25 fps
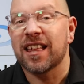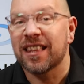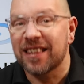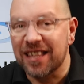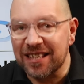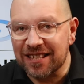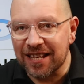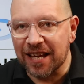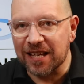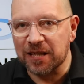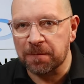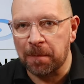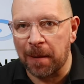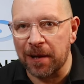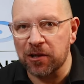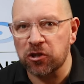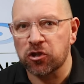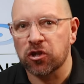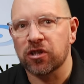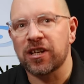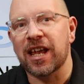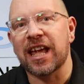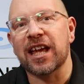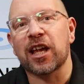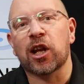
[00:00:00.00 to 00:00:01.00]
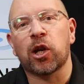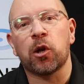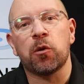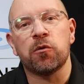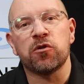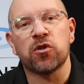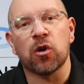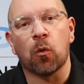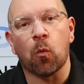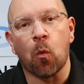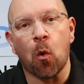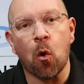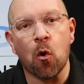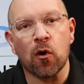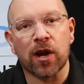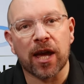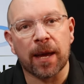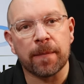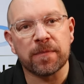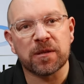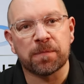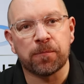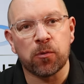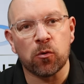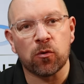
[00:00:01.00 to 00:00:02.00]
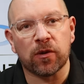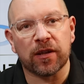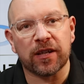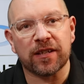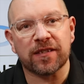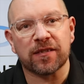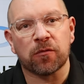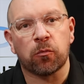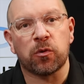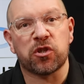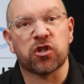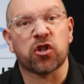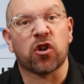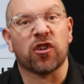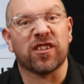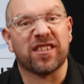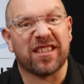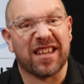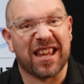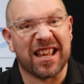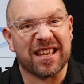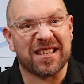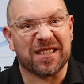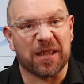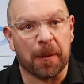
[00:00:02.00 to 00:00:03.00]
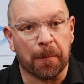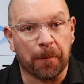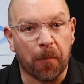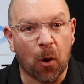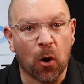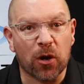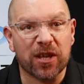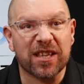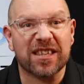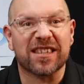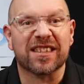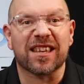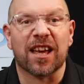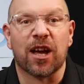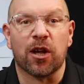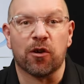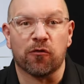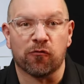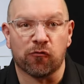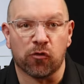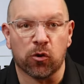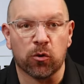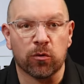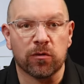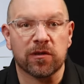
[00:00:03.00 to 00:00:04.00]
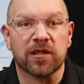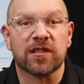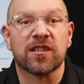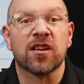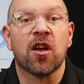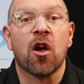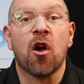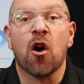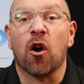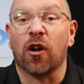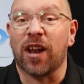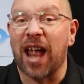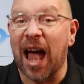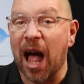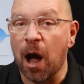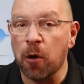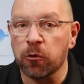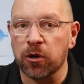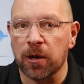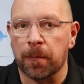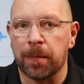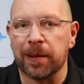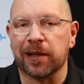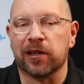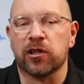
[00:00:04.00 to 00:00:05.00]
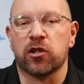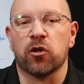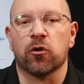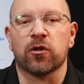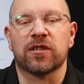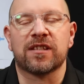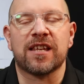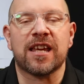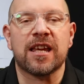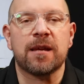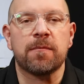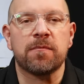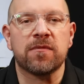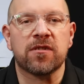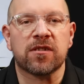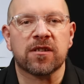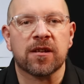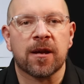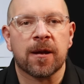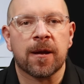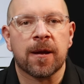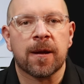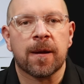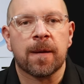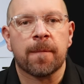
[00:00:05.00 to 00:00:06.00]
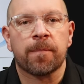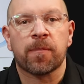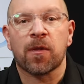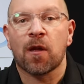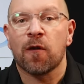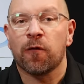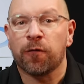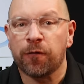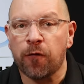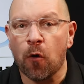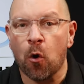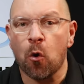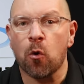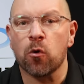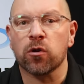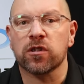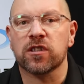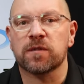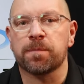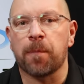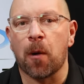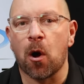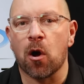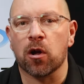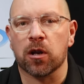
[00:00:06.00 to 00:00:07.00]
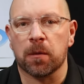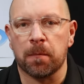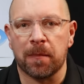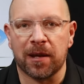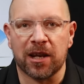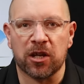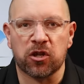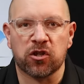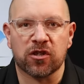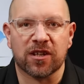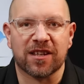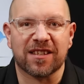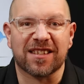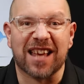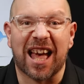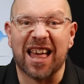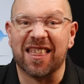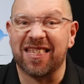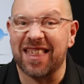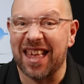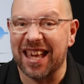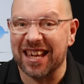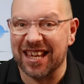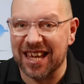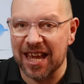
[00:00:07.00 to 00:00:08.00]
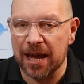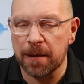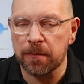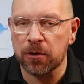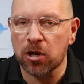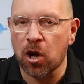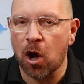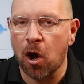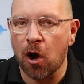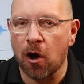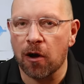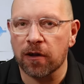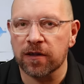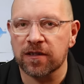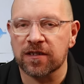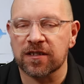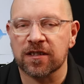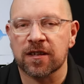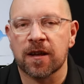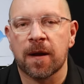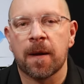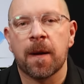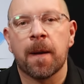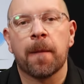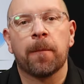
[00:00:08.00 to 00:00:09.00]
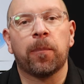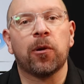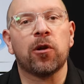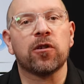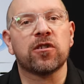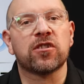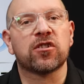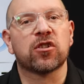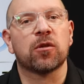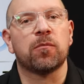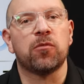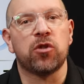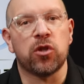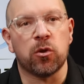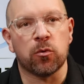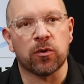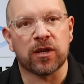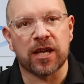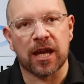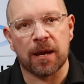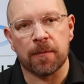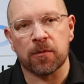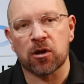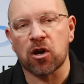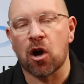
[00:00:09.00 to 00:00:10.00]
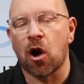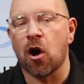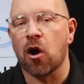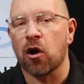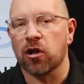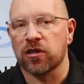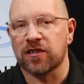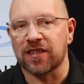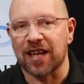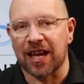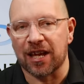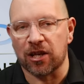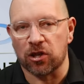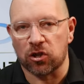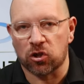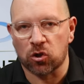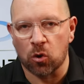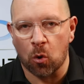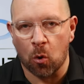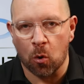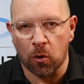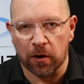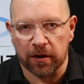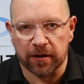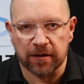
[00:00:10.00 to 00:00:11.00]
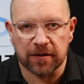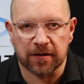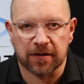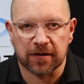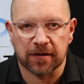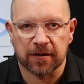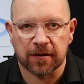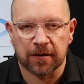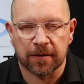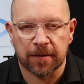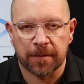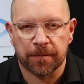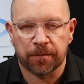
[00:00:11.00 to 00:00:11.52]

This expansion includes a Wargames booklet which contains the points and rules on how to build your teams, four Spartan miniatures and their game cards, plus some new game cards and tokens.